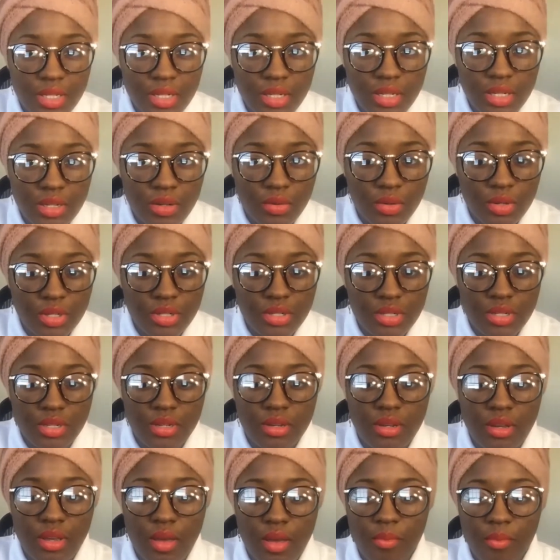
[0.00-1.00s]
in order
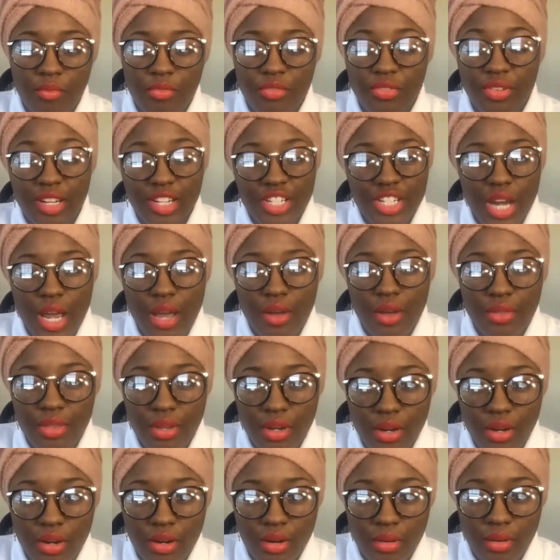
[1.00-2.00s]
to flesh out
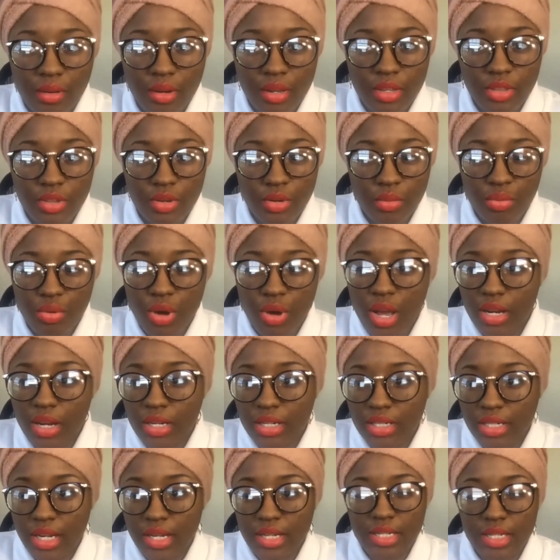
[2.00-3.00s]
their either
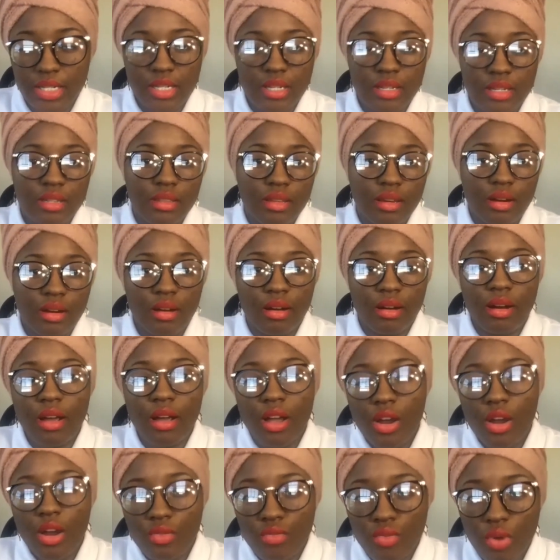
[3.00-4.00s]
product idea, their
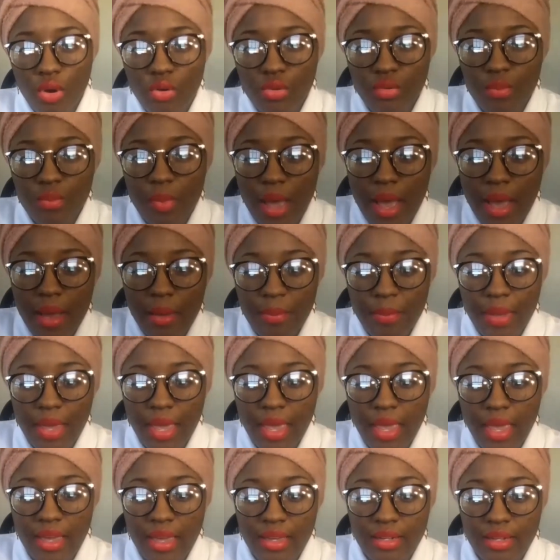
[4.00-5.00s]
roadmap,
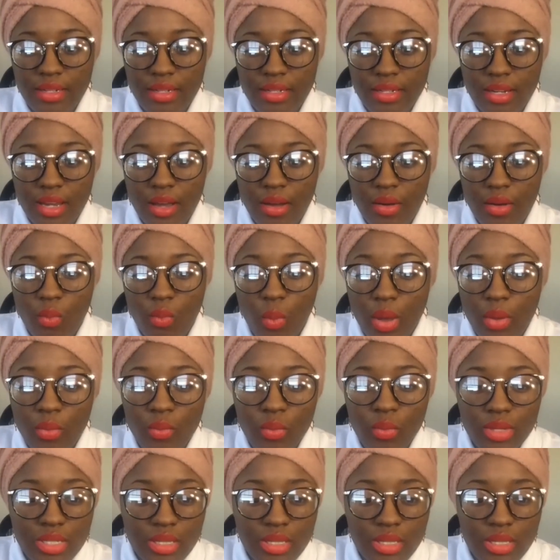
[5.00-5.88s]
and when was the